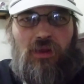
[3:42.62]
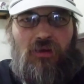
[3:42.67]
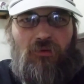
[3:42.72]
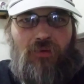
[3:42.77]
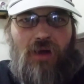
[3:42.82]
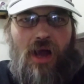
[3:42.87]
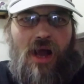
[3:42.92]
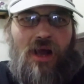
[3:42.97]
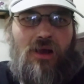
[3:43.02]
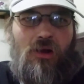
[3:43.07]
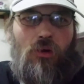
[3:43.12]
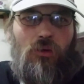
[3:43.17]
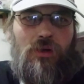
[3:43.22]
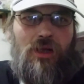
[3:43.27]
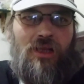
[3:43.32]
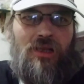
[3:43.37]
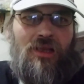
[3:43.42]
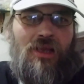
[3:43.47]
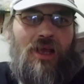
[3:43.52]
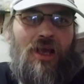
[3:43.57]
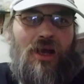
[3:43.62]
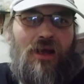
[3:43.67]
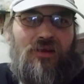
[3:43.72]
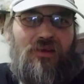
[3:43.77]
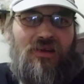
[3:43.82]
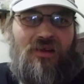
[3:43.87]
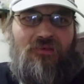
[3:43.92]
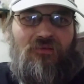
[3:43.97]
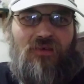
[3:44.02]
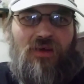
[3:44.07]
With the Rock owning the
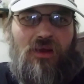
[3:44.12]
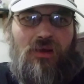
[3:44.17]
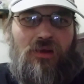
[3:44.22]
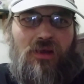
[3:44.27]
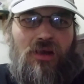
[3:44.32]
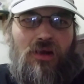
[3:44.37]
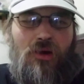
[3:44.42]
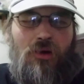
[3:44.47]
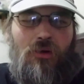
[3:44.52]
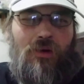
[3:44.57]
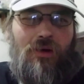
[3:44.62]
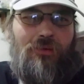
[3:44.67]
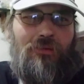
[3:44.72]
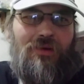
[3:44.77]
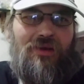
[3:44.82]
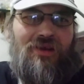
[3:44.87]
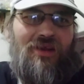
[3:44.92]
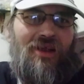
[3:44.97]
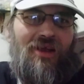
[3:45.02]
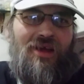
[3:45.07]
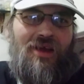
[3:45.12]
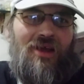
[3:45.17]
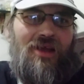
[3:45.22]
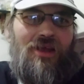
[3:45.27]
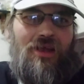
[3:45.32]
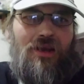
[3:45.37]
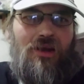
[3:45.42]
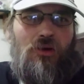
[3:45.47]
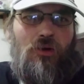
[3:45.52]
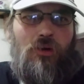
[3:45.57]
XFL, you know, it was
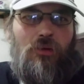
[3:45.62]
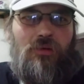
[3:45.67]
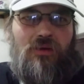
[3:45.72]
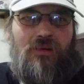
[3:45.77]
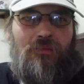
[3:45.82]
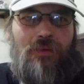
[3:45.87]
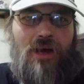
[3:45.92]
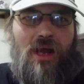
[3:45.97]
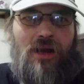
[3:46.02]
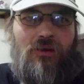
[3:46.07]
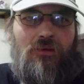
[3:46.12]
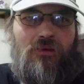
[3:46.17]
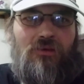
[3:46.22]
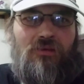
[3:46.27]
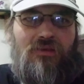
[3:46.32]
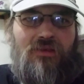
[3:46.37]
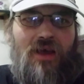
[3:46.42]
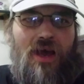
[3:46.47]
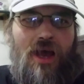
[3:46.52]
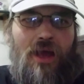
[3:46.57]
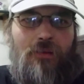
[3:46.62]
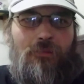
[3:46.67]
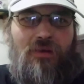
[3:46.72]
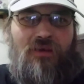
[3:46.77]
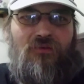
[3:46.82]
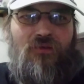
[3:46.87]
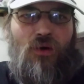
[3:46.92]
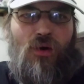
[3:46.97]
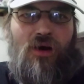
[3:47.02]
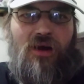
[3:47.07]
you knew it was a matter of time
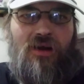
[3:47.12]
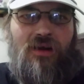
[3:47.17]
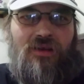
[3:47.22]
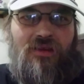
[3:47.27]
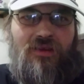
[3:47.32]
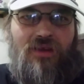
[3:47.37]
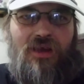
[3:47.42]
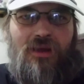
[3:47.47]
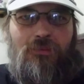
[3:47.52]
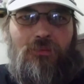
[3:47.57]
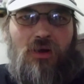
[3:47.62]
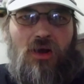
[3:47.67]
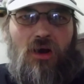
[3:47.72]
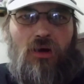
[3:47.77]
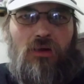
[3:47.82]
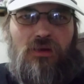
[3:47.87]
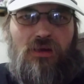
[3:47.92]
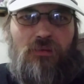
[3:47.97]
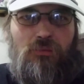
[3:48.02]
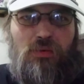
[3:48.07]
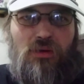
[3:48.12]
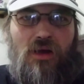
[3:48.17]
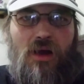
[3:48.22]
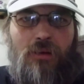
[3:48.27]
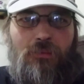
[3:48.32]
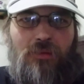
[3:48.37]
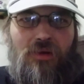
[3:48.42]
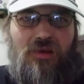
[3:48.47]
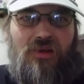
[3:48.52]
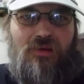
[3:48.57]
before a team called the
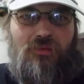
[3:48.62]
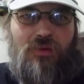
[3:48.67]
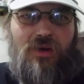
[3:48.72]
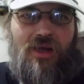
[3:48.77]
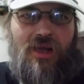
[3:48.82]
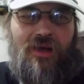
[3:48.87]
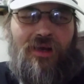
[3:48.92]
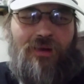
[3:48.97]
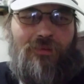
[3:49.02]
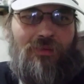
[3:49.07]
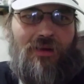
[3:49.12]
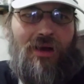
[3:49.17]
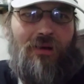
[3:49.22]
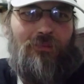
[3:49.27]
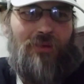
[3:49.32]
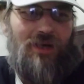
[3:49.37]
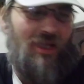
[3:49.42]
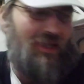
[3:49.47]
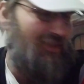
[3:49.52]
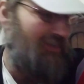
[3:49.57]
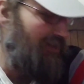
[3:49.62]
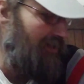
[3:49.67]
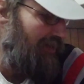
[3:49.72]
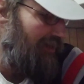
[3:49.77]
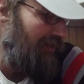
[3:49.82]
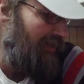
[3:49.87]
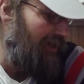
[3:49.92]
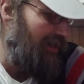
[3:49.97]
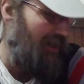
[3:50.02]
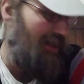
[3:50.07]
Brahmas would end up coming into the
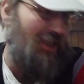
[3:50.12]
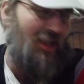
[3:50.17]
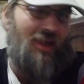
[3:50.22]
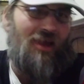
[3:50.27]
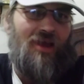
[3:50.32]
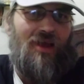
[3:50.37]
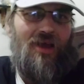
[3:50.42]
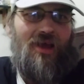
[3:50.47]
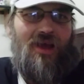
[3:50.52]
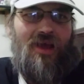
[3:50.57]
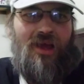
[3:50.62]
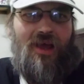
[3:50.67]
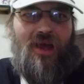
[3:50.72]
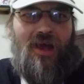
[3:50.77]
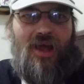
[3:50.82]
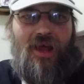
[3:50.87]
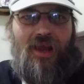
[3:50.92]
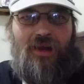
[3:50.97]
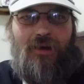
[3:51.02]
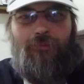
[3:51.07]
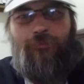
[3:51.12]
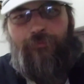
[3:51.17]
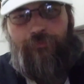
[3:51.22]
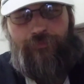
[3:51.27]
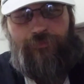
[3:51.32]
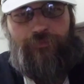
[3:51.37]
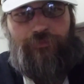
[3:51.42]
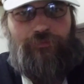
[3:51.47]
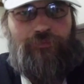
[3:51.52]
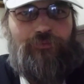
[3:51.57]
league, and
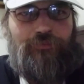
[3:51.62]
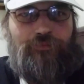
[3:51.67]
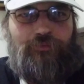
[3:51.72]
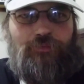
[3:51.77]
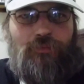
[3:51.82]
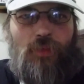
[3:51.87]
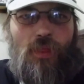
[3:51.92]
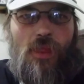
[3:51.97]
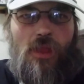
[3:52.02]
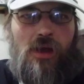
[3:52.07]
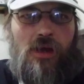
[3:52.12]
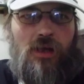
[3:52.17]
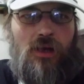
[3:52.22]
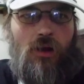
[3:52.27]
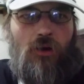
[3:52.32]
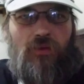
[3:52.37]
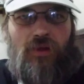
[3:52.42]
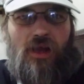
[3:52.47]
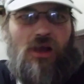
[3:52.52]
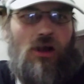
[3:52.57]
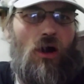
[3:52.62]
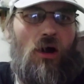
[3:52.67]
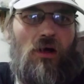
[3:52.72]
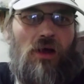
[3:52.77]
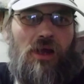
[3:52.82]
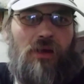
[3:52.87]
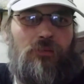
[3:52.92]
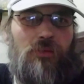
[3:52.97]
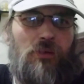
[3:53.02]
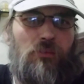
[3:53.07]
you know they
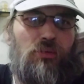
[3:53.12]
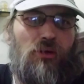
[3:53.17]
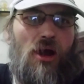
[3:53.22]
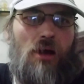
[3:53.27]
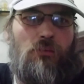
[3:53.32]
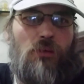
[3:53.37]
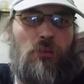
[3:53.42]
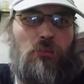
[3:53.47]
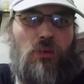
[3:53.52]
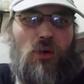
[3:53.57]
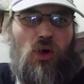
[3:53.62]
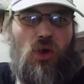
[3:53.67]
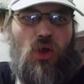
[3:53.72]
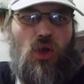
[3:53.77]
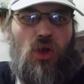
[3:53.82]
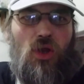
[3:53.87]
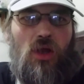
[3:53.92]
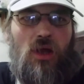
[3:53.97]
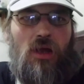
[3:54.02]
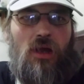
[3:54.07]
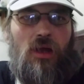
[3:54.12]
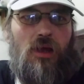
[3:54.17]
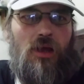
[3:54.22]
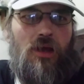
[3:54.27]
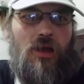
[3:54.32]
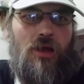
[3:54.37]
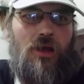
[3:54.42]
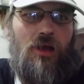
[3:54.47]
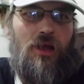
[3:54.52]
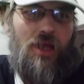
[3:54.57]
call him the Brahma Bull.
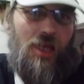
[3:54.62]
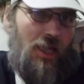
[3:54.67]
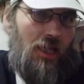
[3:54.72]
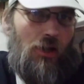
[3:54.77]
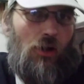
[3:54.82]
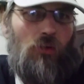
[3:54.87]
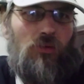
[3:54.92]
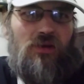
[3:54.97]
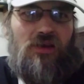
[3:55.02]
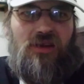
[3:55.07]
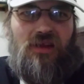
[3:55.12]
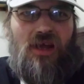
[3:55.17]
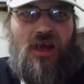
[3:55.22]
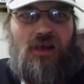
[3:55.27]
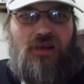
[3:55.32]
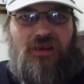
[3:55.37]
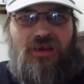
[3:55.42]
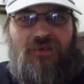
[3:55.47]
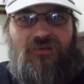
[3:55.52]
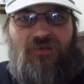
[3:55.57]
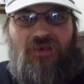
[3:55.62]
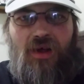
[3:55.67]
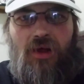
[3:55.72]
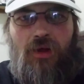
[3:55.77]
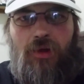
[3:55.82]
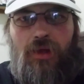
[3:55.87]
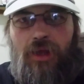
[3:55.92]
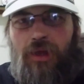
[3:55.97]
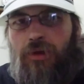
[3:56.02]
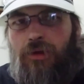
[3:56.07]
He owns the
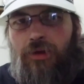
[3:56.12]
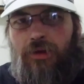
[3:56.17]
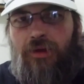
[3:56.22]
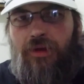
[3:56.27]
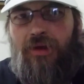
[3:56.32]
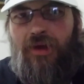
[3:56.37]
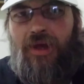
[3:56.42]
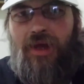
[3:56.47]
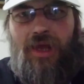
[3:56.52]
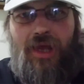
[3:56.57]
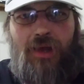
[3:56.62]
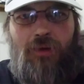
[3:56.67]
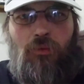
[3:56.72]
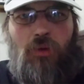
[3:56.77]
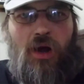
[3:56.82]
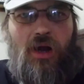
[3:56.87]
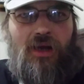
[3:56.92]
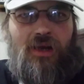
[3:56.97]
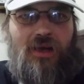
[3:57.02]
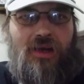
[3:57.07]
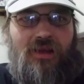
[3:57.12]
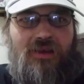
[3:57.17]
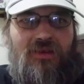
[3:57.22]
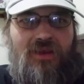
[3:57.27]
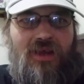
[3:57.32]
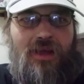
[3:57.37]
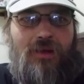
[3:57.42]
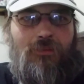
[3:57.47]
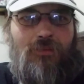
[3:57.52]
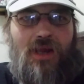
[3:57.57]
XFL. He he wanted a
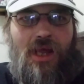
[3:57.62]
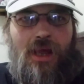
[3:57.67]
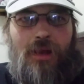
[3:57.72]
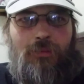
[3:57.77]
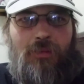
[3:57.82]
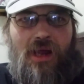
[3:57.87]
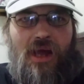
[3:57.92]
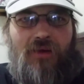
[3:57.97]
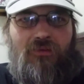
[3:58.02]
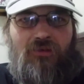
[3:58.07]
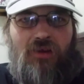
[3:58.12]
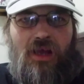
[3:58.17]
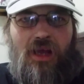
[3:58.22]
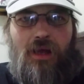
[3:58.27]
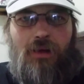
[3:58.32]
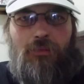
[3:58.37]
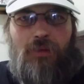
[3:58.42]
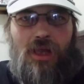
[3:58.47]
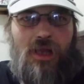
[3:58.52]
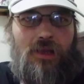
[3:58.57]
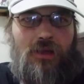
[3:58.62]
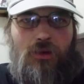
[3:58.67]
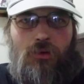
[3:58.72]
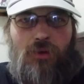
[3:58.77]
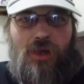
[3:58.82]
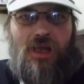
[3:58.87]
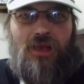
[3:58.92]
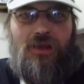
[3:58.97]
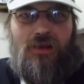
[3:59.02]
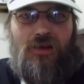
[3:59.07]
team named after him, and
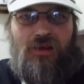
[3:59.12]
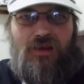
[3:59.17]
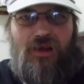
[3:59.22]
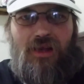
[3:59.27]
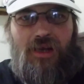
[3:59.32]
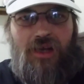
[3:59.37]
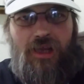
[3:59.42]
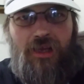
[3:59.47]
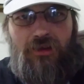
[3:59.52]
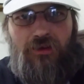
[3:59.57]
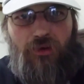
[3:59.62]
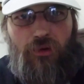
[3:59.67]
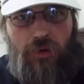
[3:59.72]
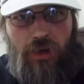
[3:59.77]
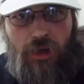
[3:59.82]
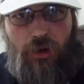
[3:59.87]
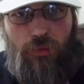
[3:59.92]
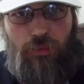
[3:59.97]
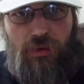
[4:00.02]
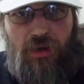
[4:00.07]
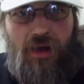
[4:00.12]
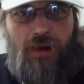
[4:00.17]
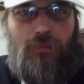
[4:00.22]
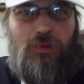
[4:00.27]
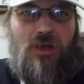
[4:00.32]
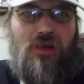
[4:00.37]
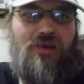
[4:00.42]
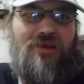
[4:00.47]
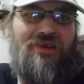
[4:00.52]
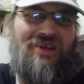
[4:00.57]
you get the San Antonio
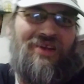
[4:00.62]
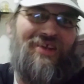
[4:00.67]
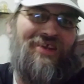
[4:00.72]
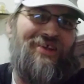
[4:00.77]
Brahmas.